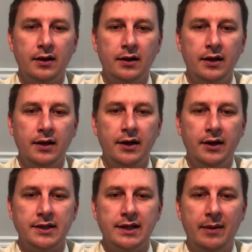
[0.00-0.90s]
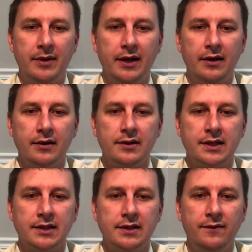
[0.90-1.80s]
in our denominator,
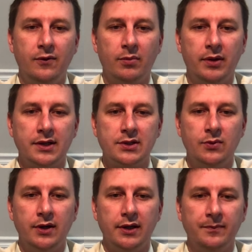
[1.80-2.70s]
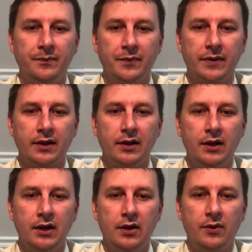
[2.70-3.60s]
64 plus 20.
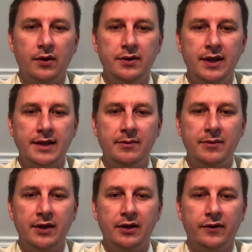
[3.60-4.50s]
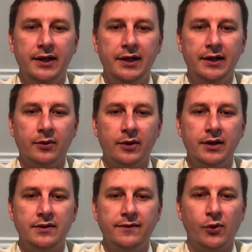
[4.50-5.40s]
We're going to do that same thing over here. We're going
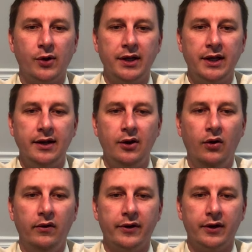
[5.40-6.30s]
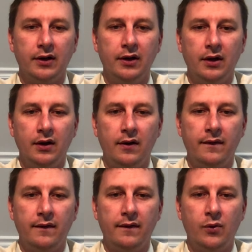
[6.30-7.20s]
to do 48 over
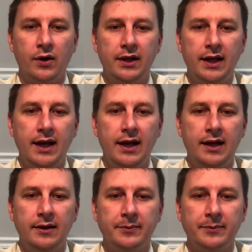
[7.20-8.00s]
48